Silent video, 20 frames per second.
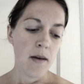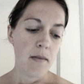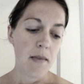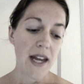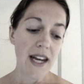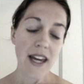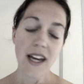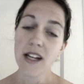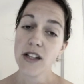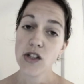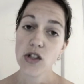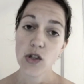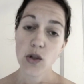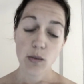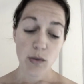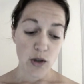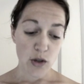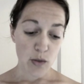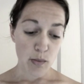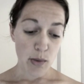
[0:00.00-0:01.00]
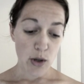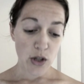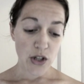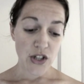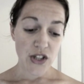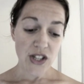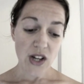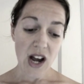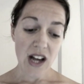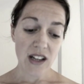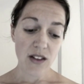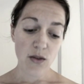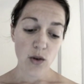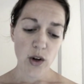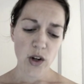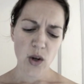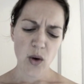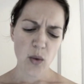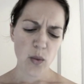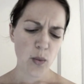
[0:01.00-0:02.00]
Many consumers purchase olive
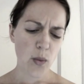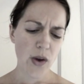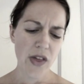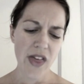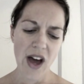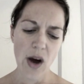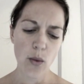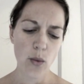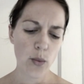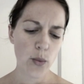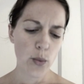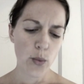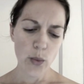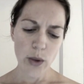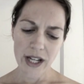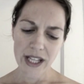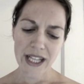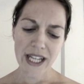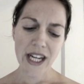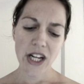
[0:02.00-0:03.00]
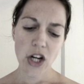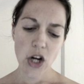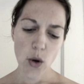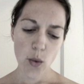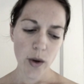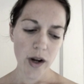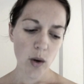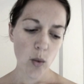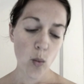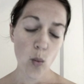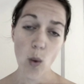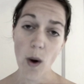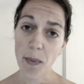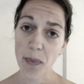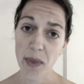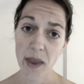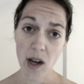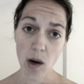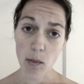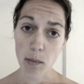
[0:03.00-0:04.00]
oil without really knowing what
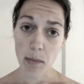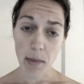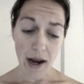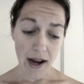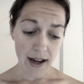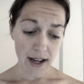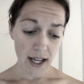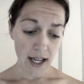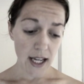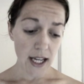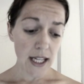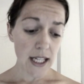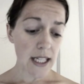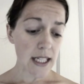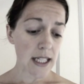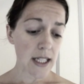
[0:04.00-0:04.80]
they're buying,